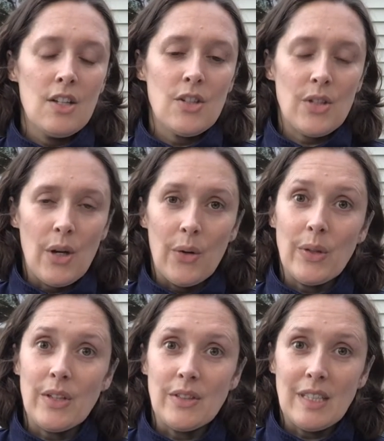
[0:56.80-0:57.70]
So
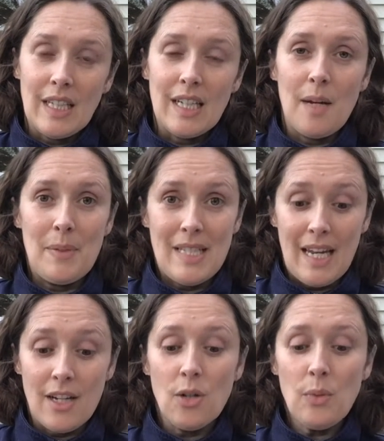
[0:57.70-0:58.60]
you'll need a
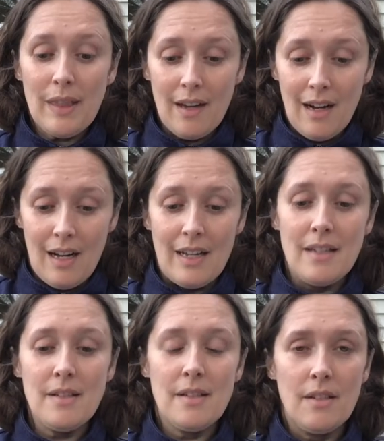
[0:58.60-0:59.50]
potato with
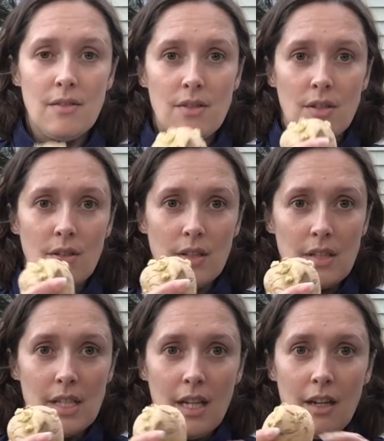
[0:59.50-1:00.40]
eyes. So you can
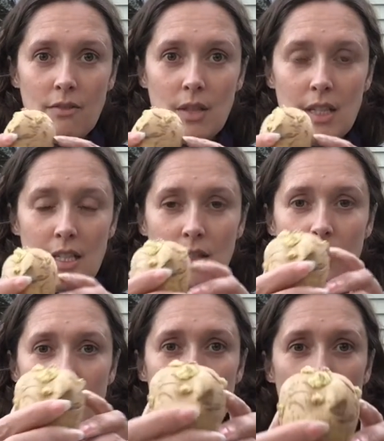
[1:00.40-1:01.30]
see I have one that's
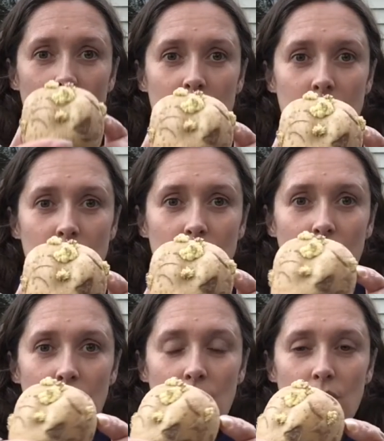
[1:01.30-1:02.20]
already started
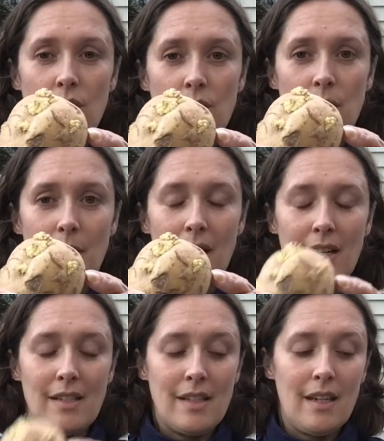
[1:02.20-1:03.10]
to grow some
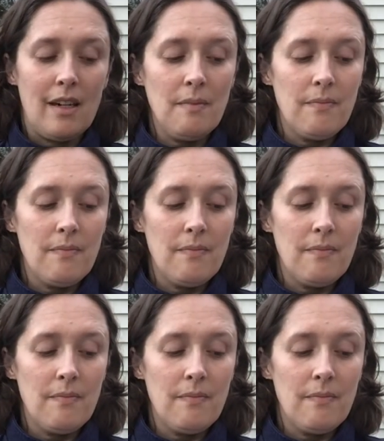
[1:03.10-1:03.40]
eyes there.